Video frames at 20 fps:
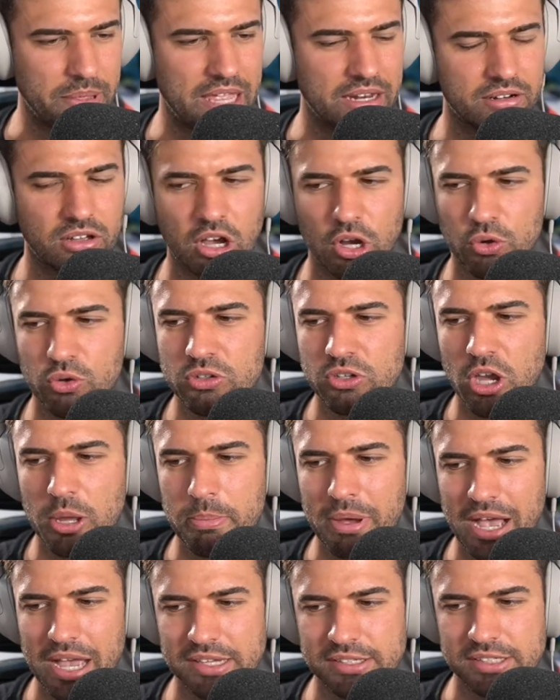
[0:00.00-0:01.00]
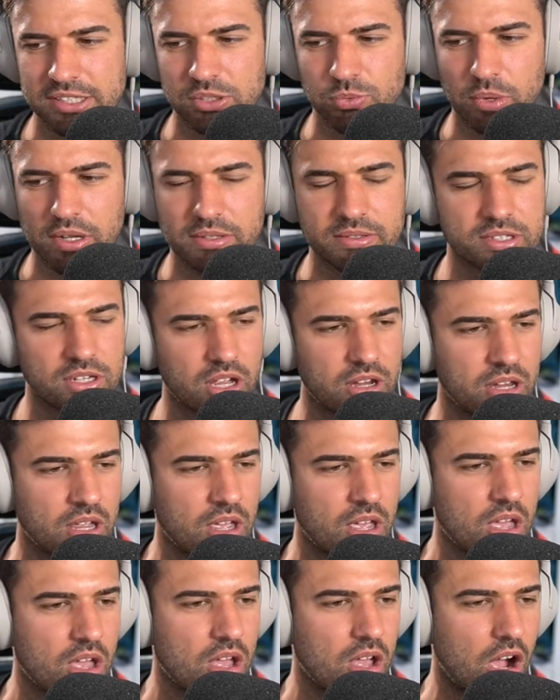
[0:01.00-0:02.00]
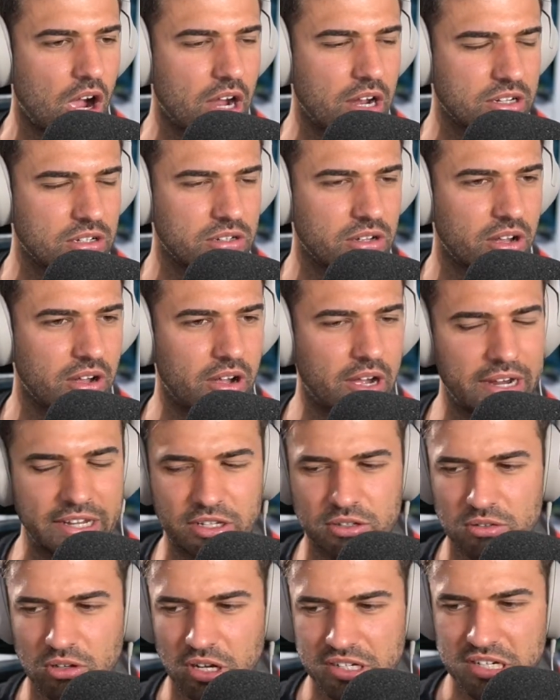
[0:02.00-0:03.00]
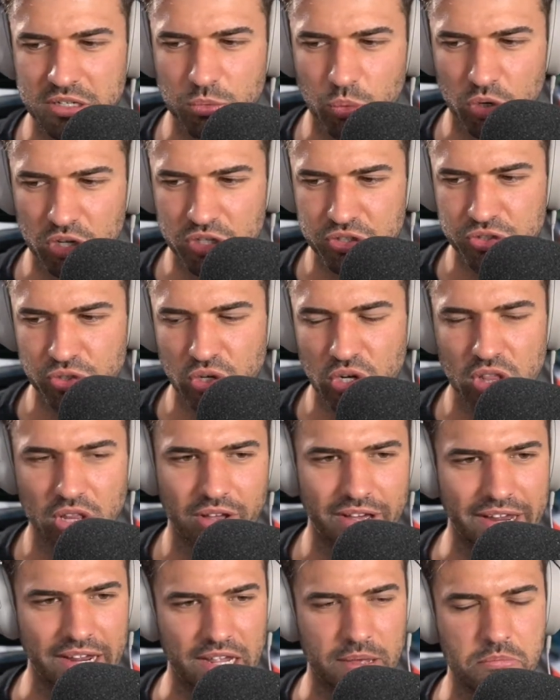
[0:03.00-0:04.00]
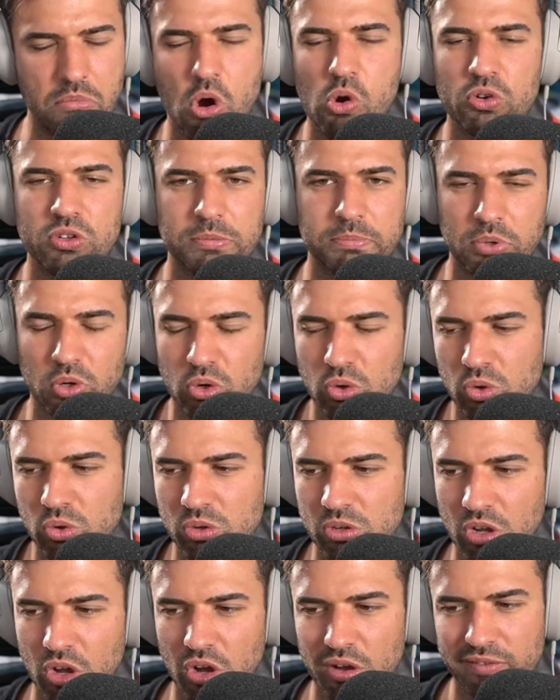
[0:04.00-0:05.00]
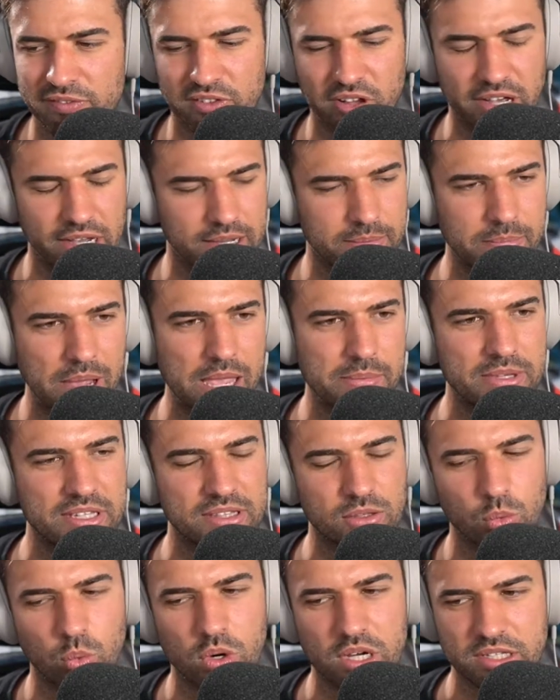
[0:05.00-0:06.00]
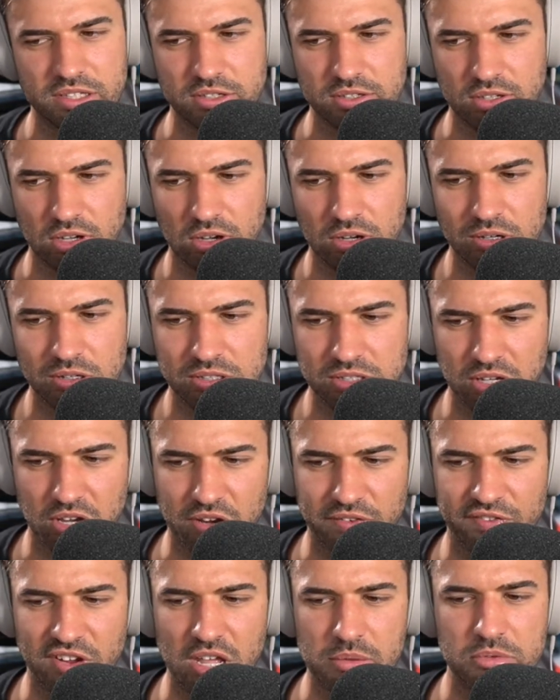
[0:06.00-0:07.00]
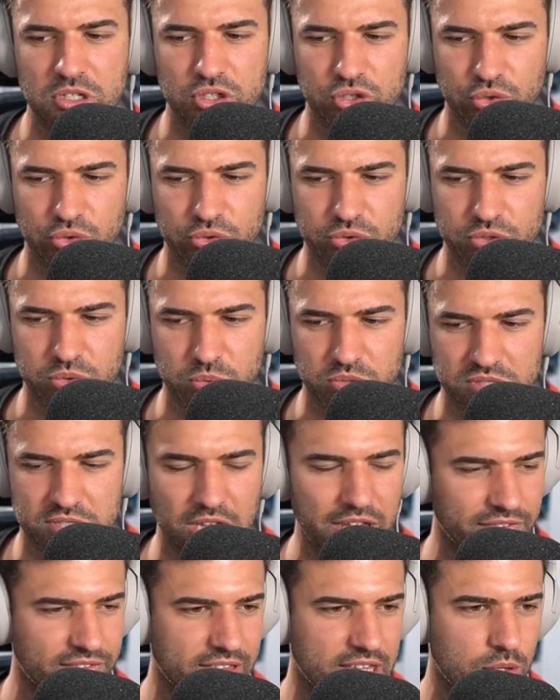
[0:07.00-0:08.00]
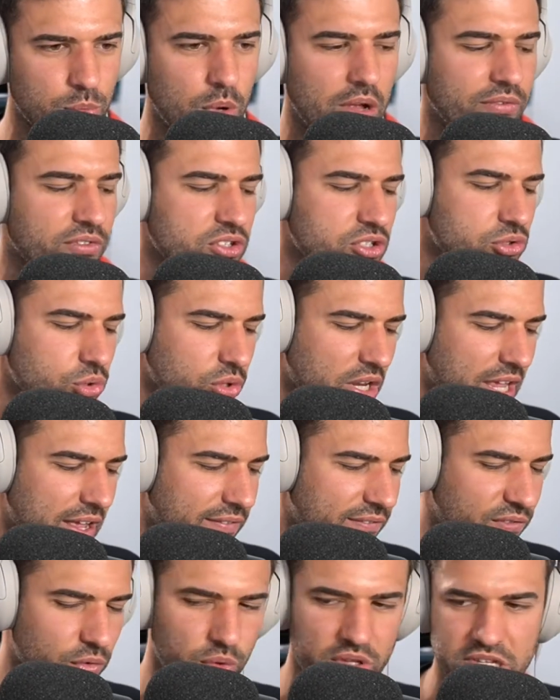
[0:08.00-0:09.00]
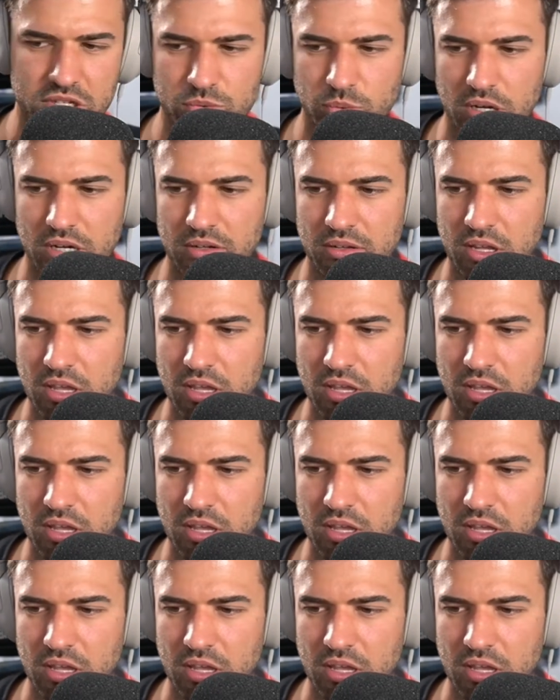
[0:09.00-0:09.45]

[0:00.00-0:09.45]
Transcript: I couldn't go past this one. So I didn't want to do like multiple of like maybe the one song. So FAMILYJULES was definitely the one that stood out for this one.